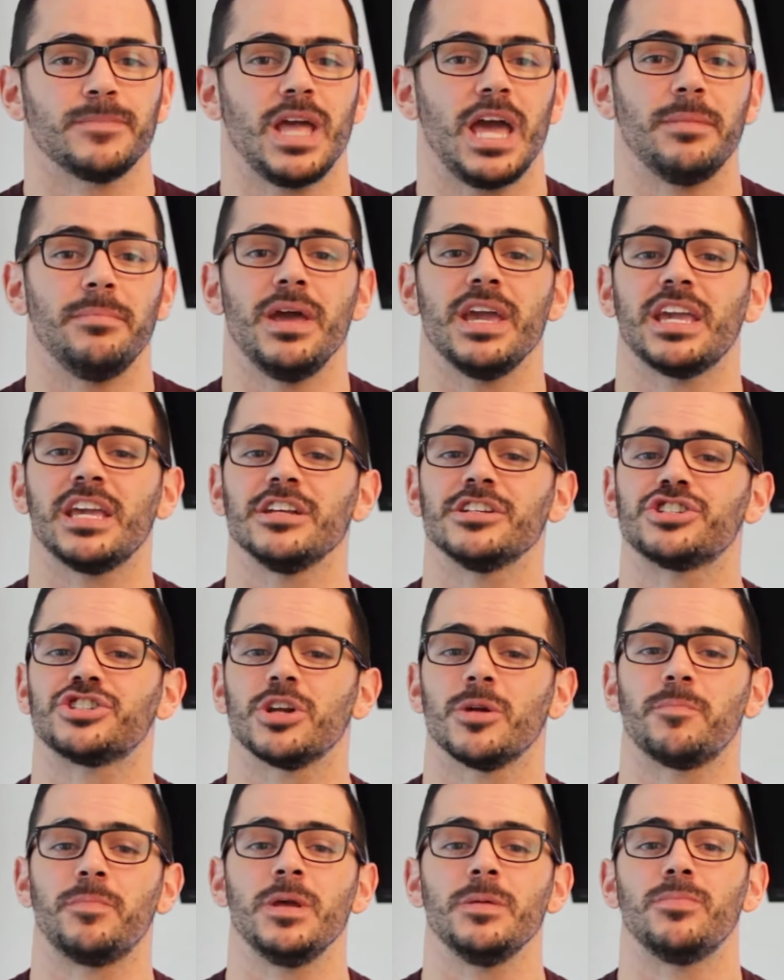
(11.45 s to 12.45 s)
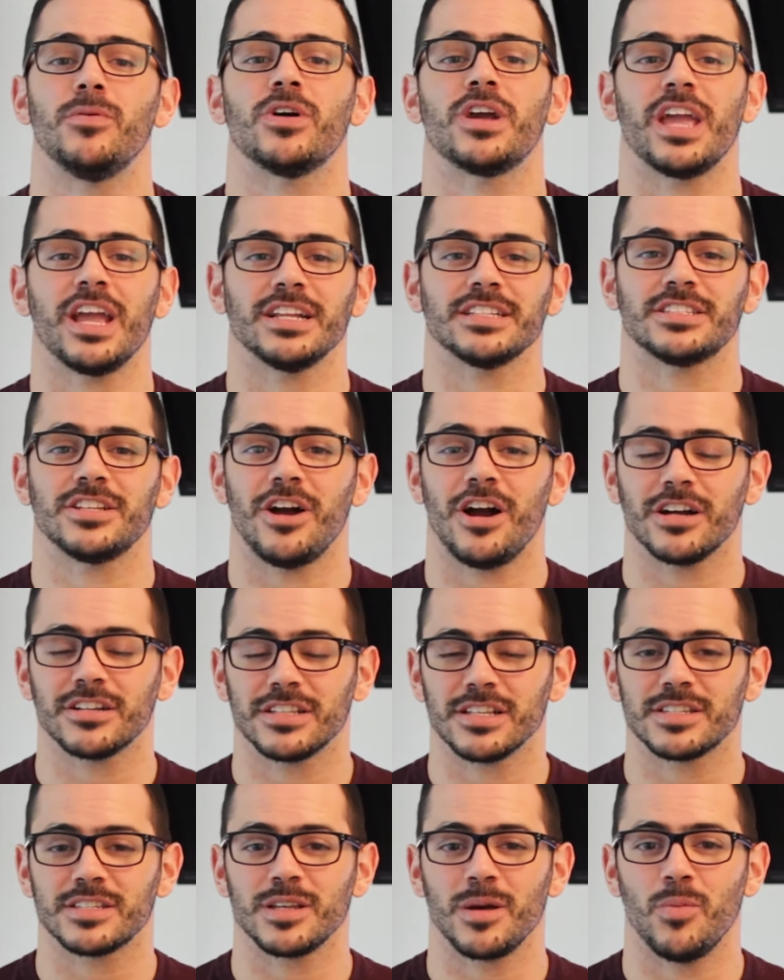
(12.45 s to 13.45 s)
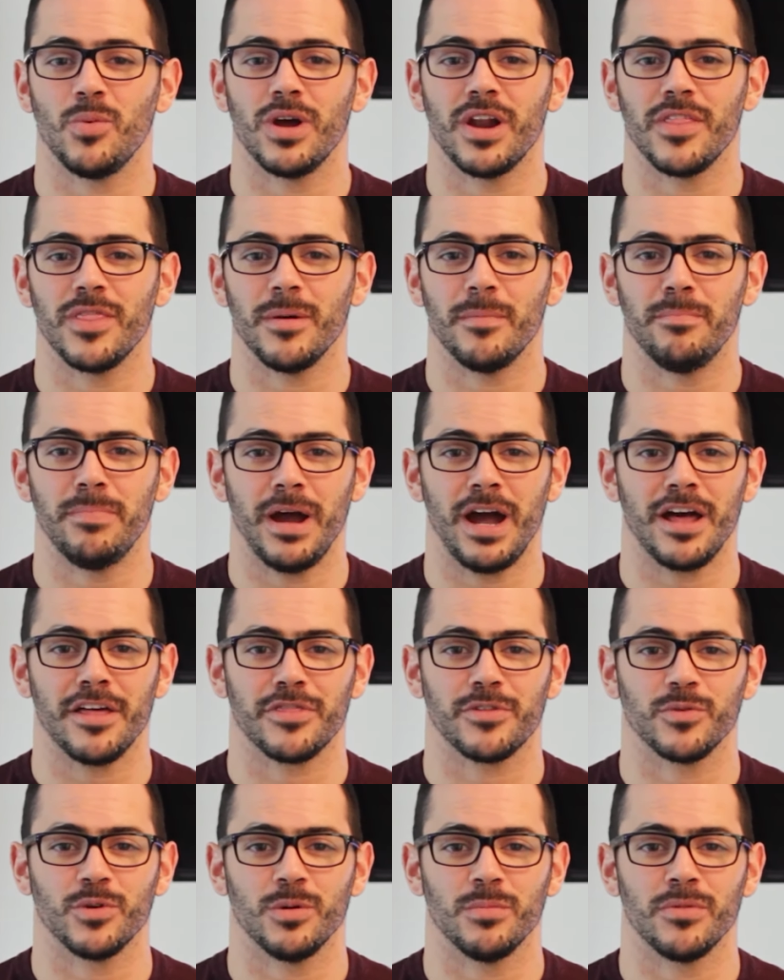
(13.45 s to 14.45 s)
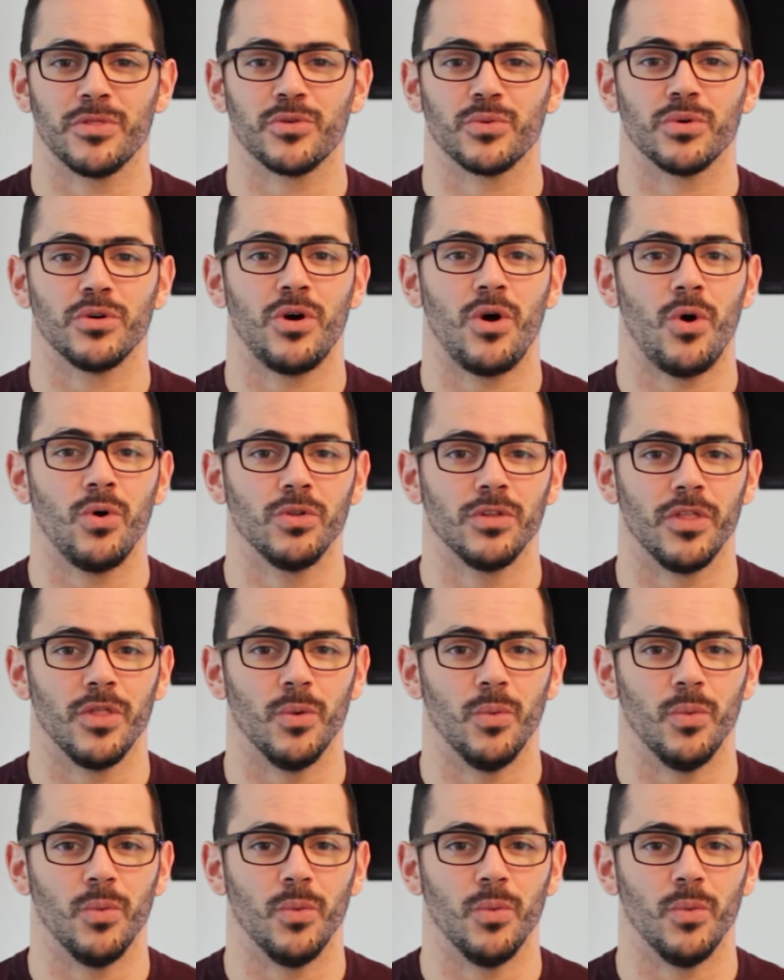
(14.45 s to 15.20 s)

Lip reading: and making sure people can't talk to someone in the bathroom through a hole in the